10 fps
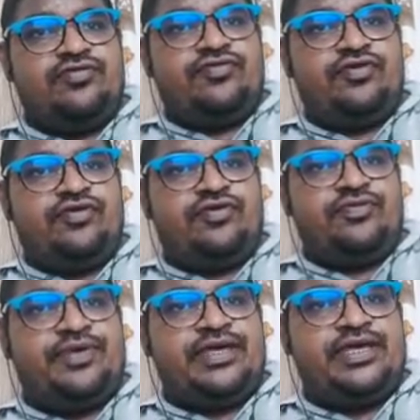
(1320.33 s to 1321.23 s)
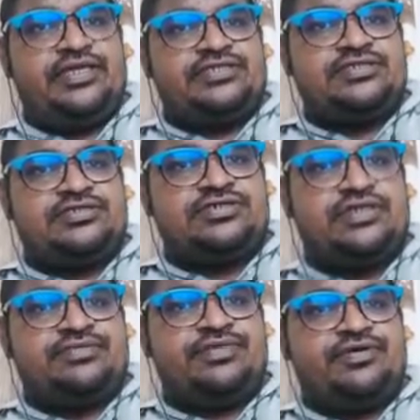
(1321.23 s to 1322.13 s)
4 pi into
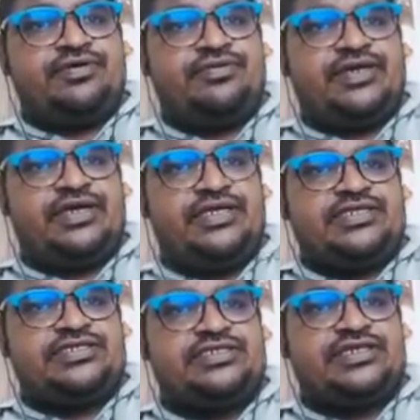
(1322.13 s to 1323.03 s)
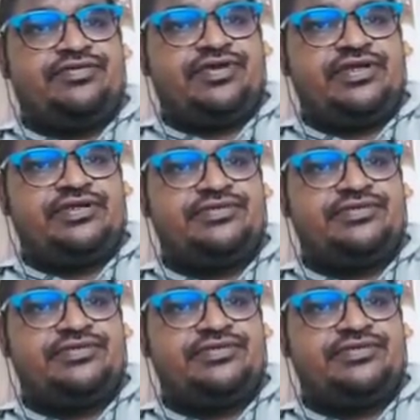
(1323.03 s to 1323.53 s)
10 power minus 7.